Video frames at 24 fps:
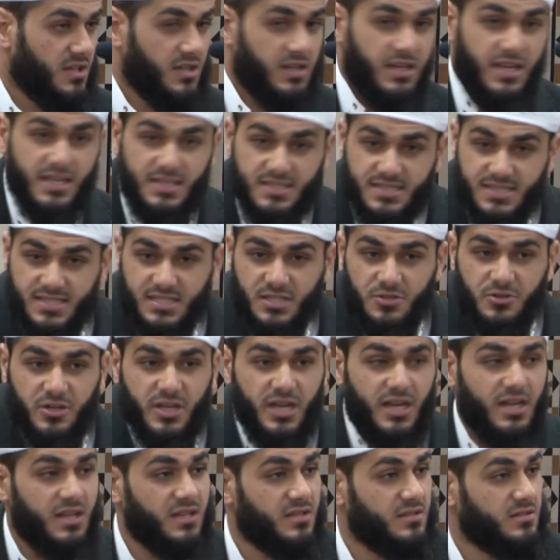In
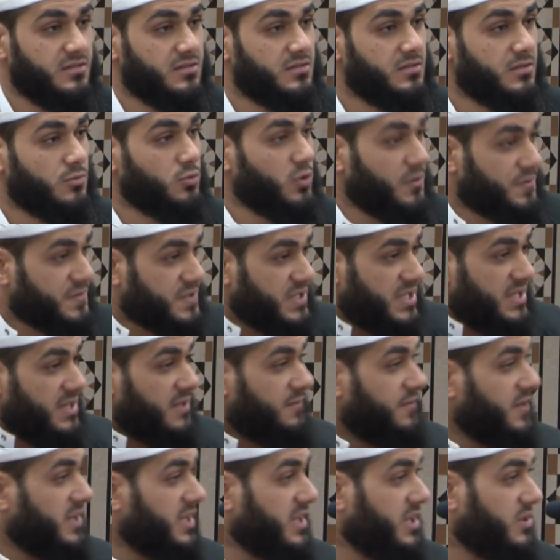Syria, we've seen the
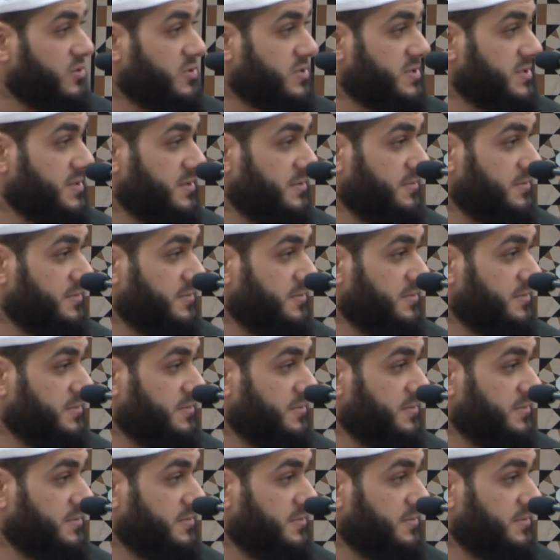videos.